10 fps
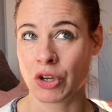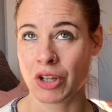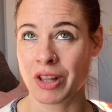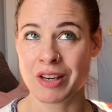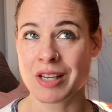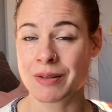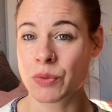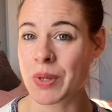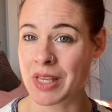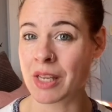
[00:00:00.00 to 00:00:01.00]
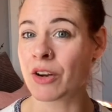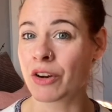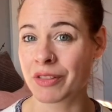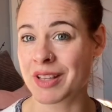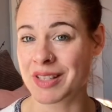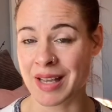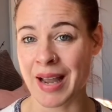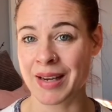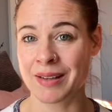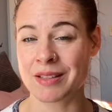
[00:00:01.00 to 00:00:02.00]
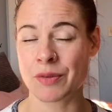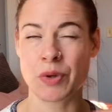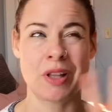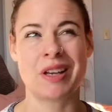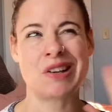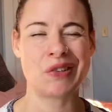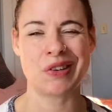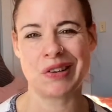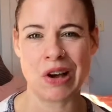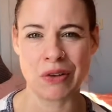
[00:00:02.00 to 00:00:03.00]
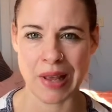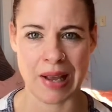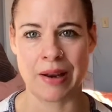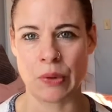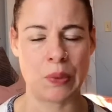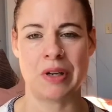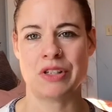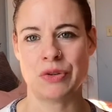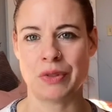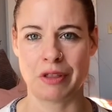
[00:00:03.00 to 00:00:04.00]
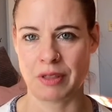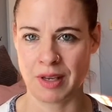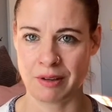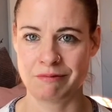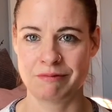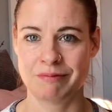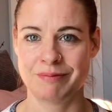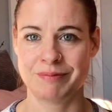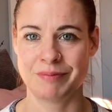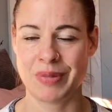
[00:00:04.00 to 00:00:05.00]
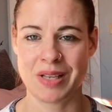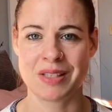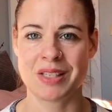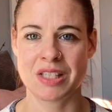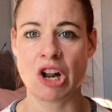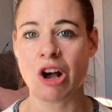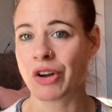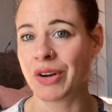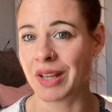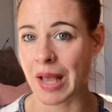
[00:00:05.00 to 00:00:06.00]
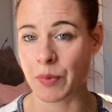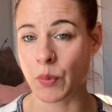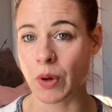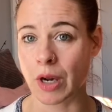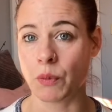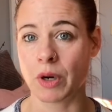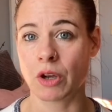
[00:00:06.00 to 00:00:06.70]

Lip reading: of times we hear this guidance and we're like, no, like I don't want to do the thing because it's not going to get me where I want to go.